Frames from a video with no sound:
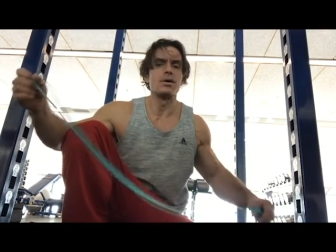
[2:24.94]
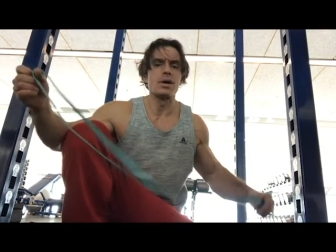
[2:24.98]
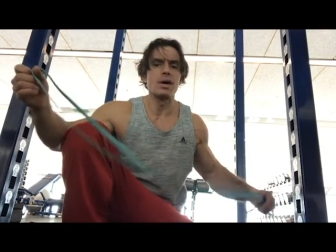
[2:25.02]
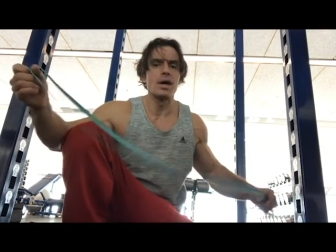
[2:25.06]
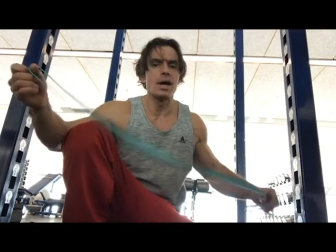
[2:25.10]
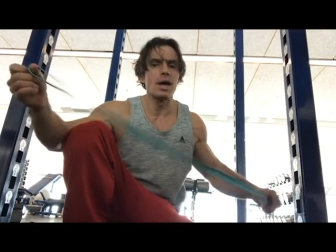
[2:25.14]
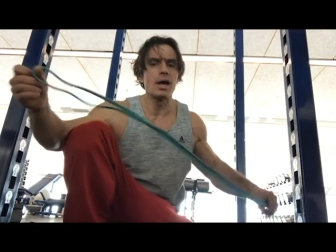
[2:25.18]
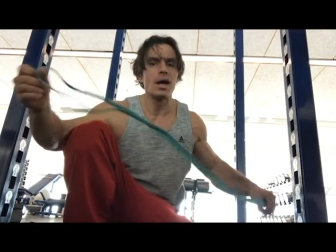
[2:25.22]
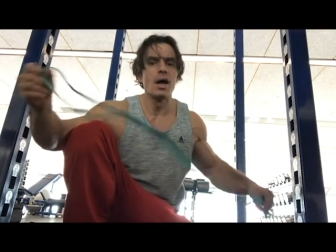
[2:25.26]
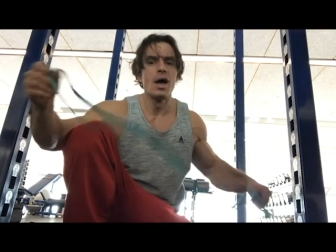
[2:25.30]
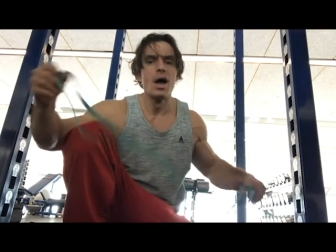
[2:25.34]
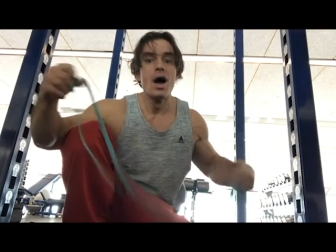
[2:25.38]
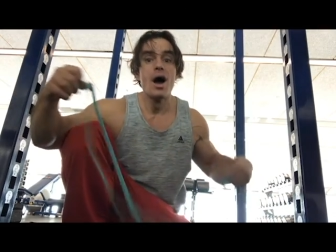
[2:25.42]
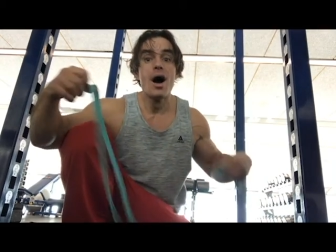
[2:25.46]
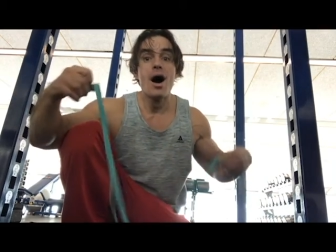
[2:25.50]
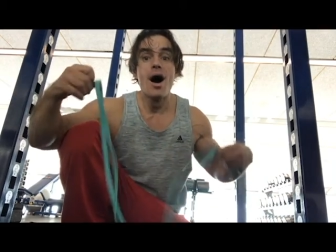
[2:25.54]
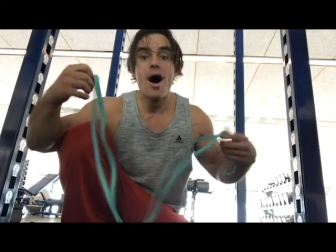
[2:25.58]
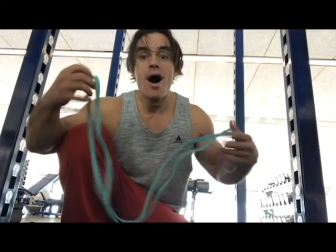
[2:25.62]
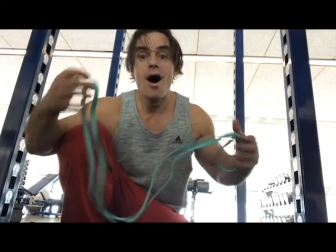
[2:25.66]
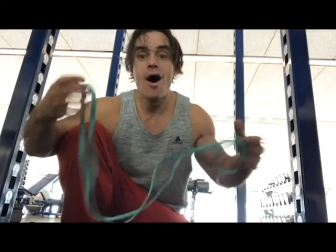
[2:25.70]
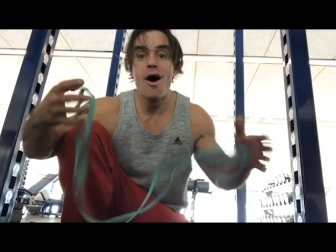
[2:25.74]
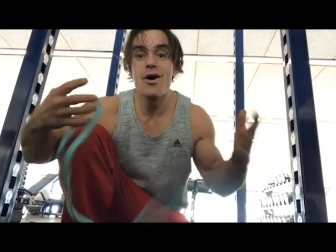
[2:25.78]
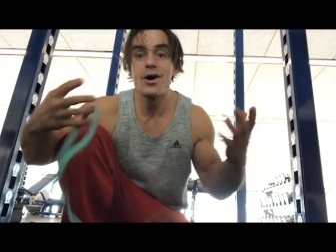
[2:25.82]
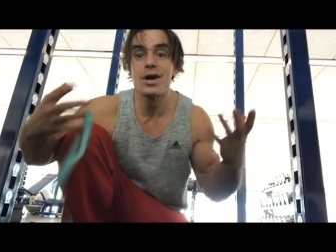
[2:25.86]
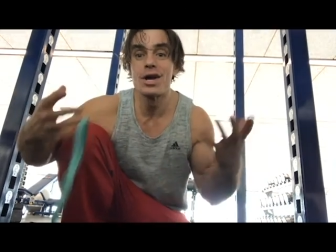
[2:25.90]
okay?
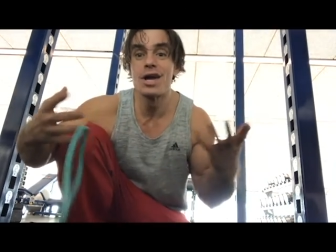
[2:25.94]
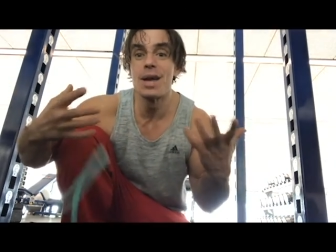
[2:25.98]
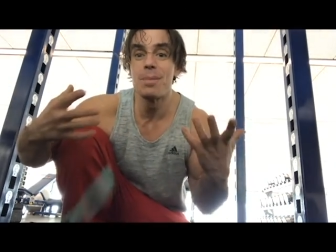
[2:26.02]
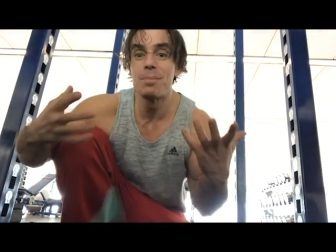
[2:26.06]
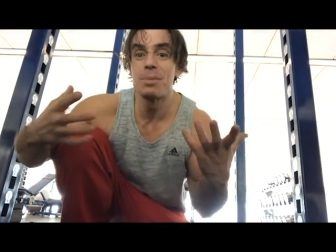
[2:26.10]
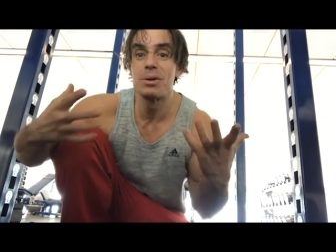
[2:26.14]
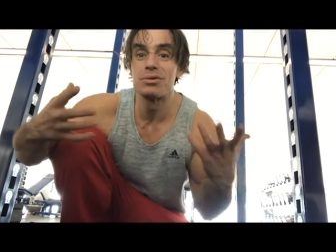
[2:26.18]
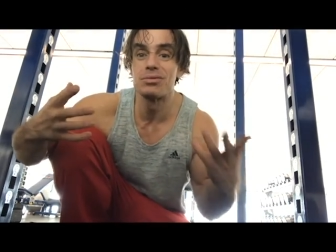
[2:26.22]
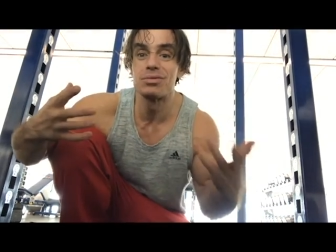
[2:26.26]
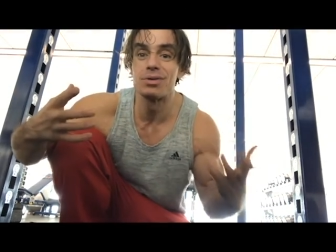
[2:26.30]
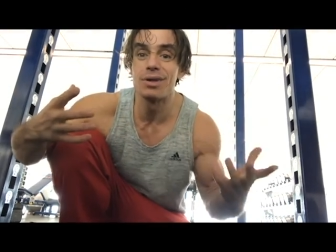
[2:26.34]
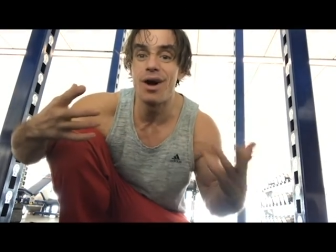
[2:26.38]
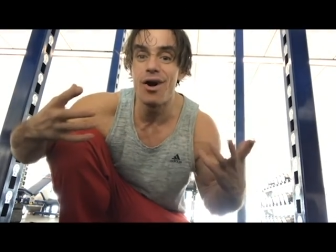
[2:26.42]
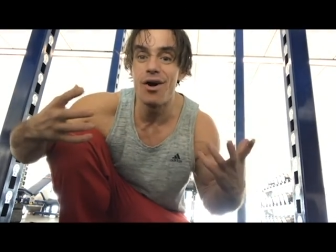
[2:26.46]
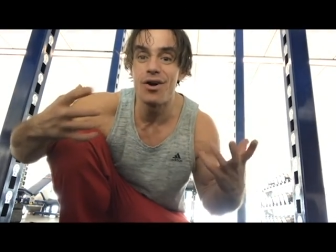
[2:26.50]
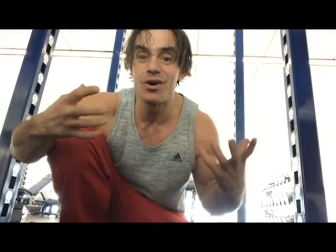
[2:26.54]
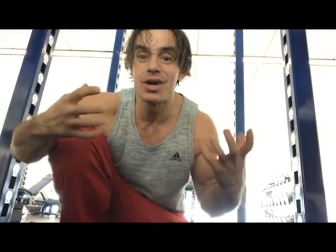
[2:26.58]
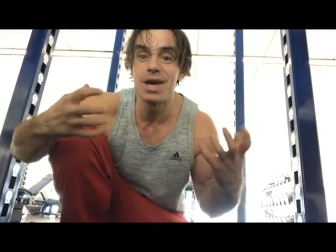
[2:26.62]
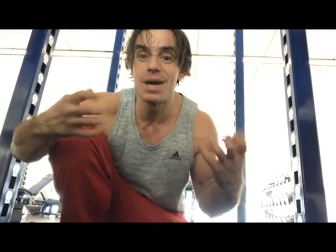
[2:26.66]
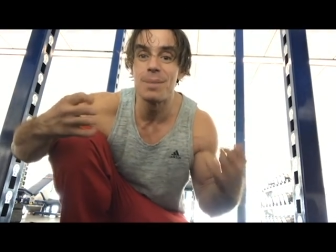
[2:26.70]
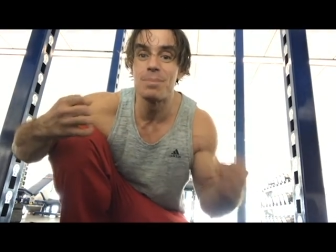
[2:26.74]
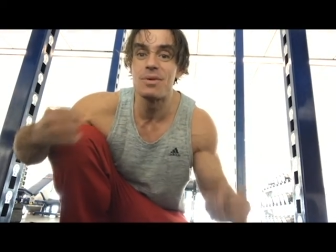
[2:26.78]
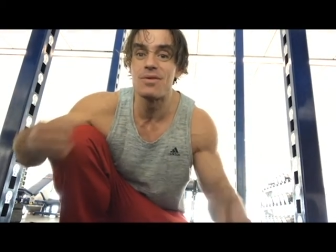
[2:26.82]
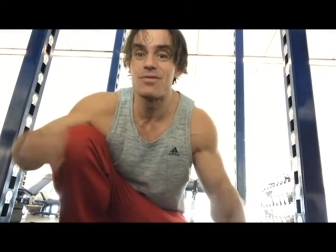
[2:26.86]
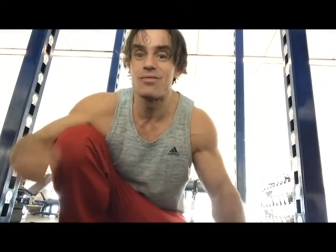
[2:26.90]
I'll keep it I'll
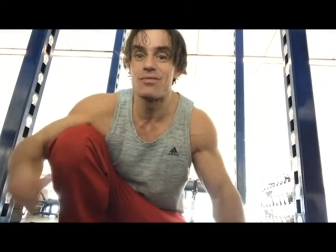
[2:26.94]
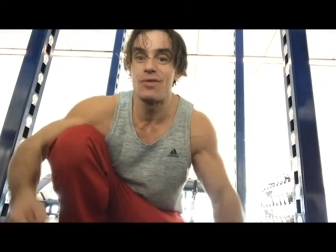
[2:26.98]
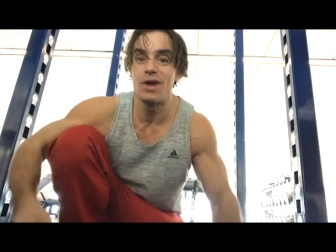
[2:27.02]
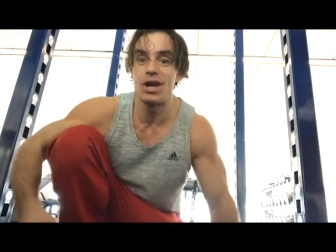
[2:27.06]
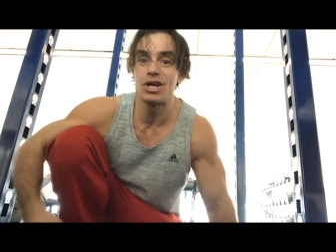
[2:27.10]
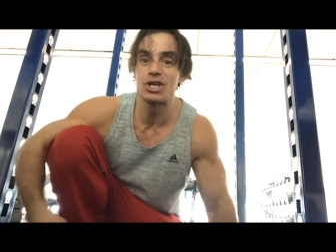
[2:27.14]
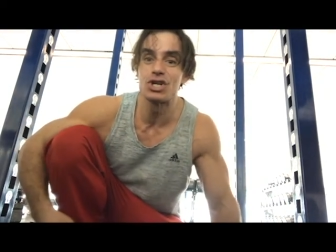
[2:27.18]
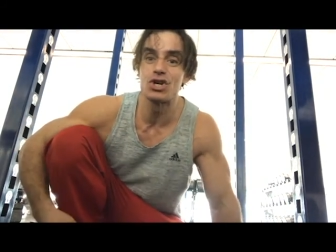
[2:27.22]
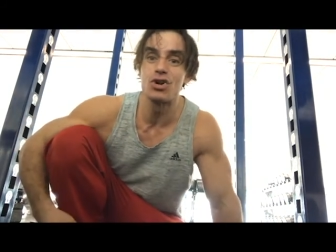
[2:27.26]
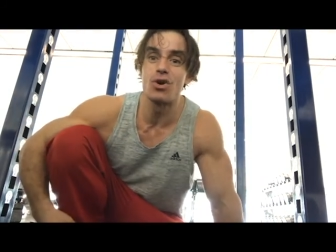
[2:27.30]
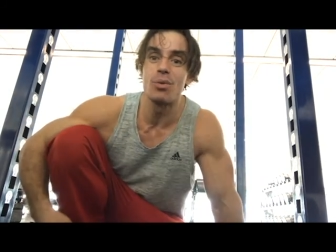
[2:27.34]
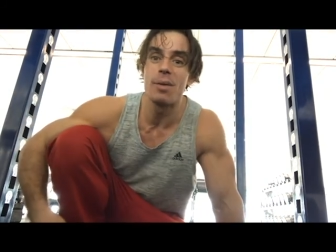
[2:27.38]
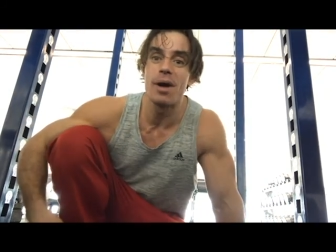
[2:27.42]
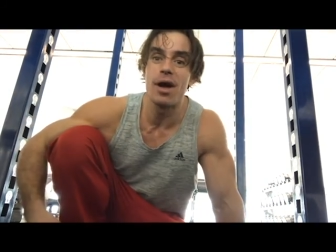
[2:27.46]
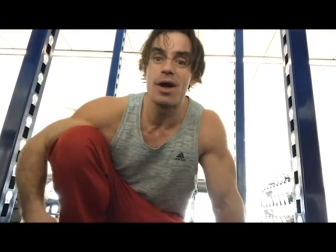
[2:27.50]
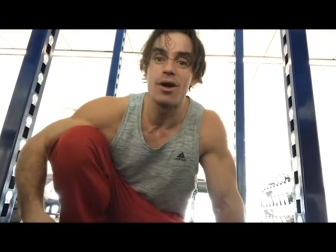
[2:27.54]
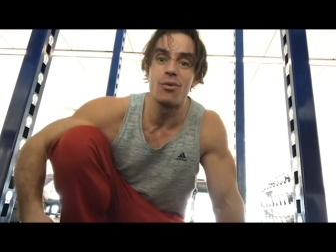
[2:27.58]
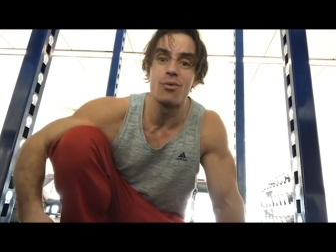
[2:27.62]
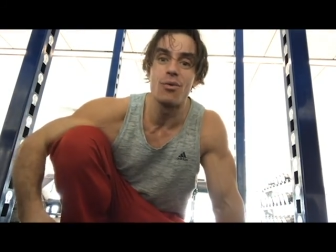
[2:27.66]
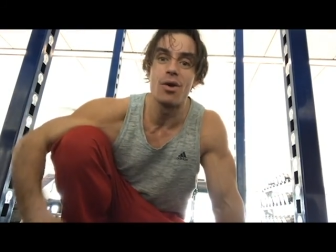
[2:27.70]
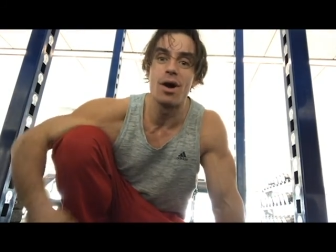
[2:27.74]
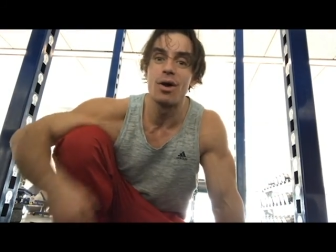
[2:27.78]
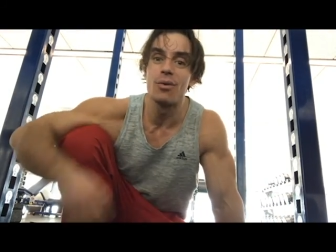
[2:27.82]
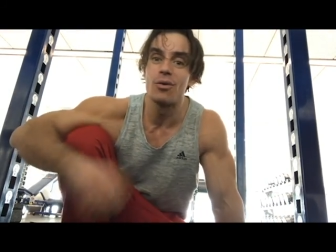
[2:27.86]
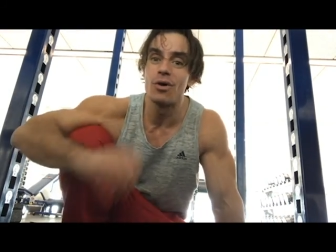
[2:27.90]
keep it fresh no matter
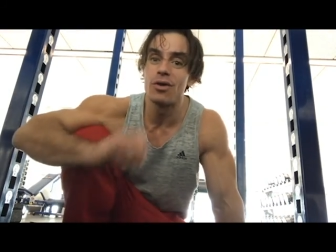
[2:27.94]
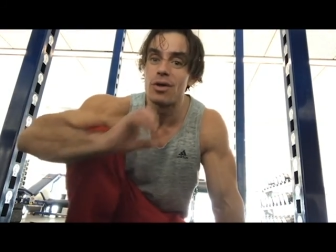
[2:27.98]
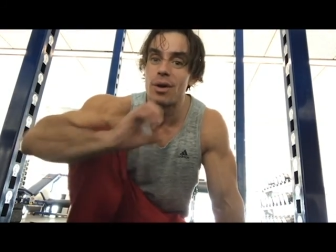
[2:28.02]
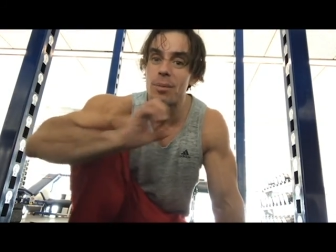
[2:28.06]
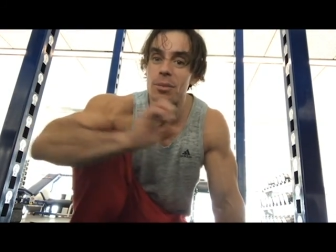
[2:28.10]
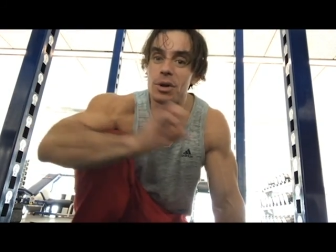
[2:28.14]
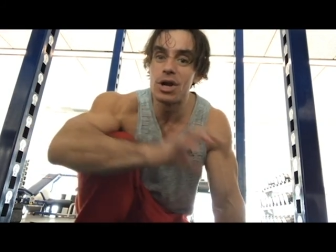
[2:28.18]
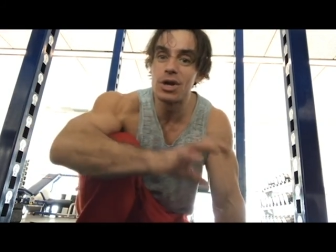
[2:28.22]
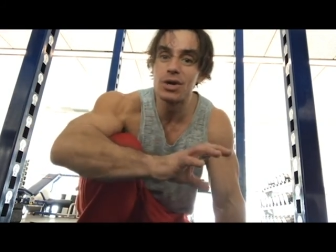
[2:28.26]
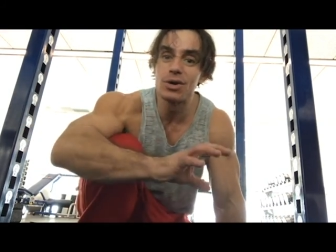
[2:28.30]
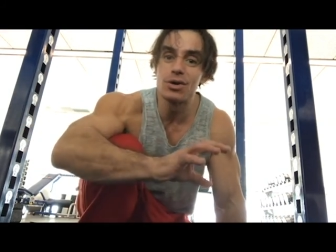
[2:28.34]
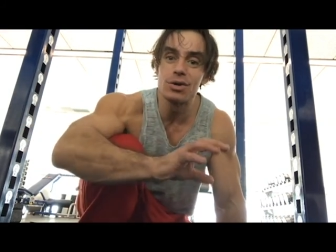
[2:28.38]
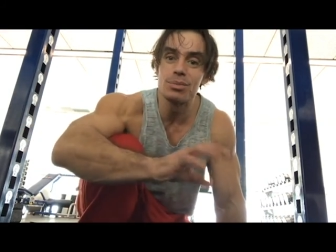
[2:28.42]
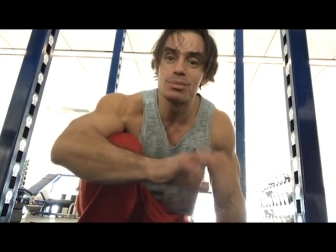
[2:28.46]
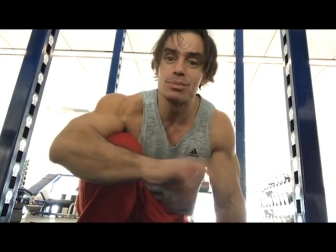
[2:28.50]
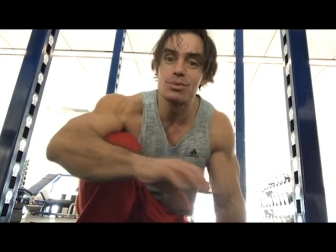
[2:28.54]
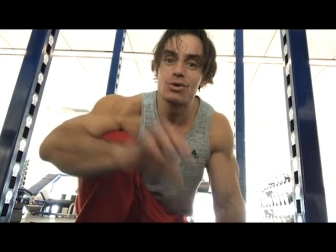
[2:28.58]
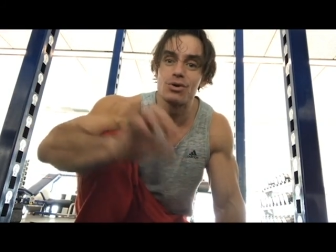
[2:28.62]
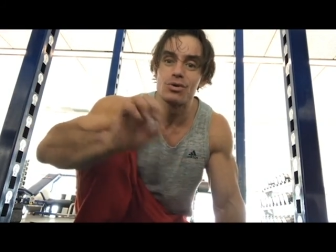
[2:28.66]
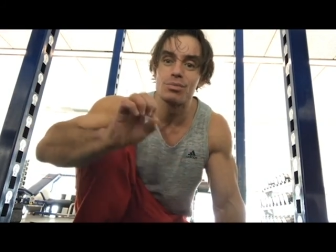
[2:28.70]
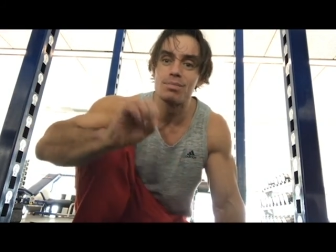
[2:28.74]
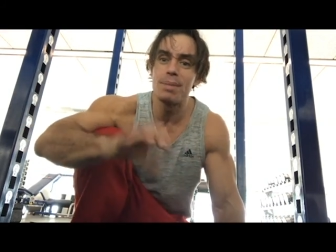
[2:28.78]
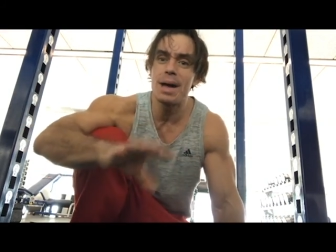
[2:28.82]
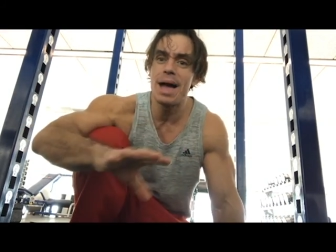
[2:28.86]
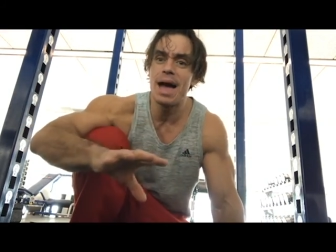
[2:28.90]
what. Whether I'm in a good
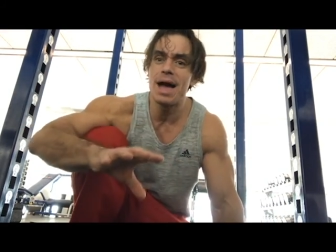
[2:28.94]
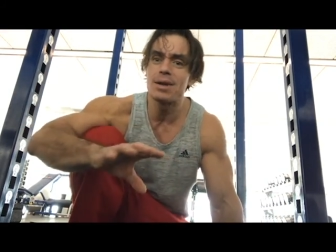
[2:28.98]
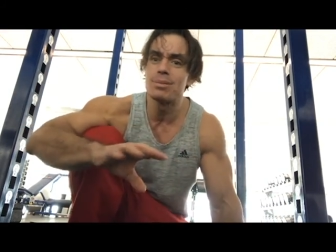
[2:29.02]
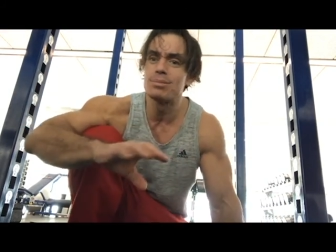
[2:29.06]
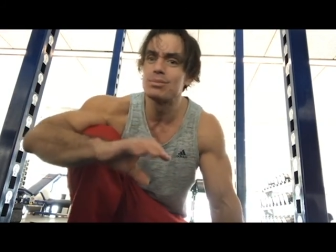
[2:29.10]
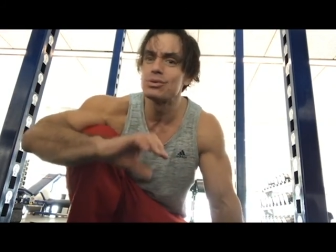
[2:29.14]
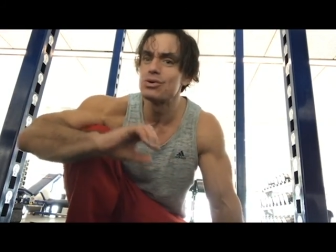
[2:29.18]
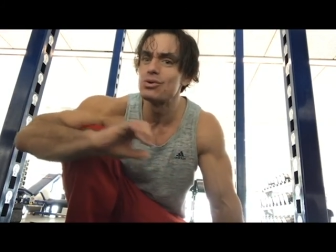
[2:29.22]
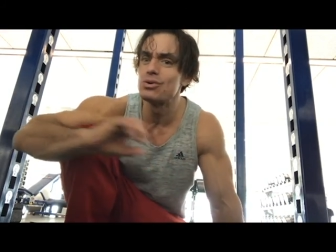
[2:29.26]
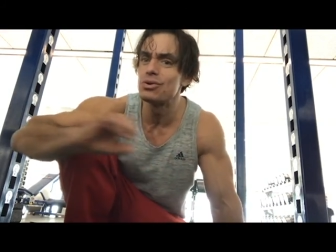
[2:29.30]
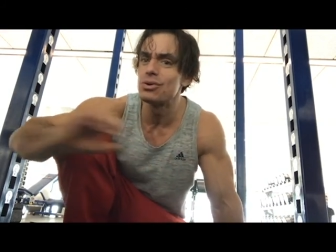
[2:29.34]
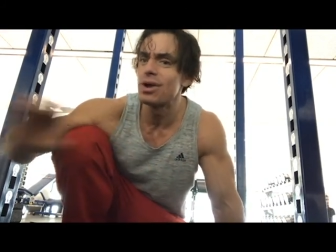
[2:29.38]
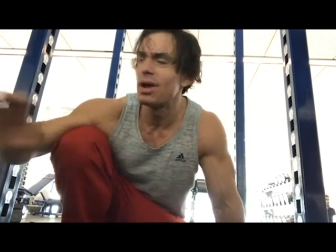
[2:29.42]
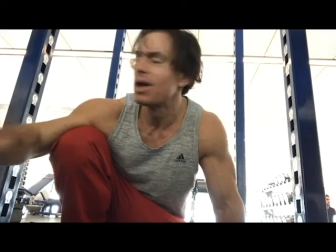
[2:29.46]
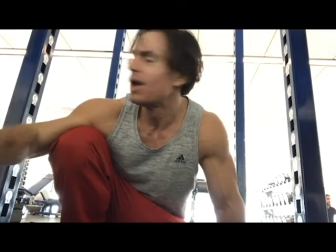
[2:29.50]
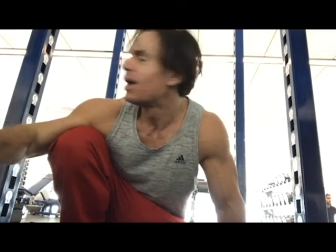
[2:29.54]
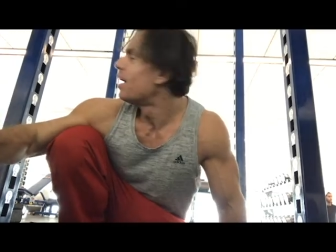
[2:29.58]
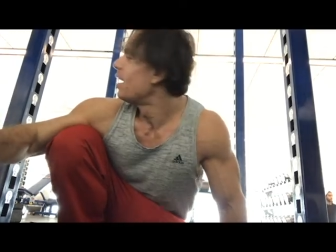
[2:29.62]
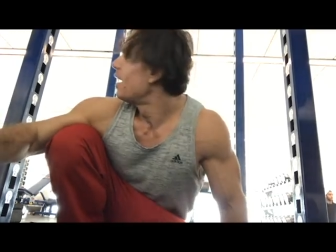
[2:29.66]
mood, bad mood,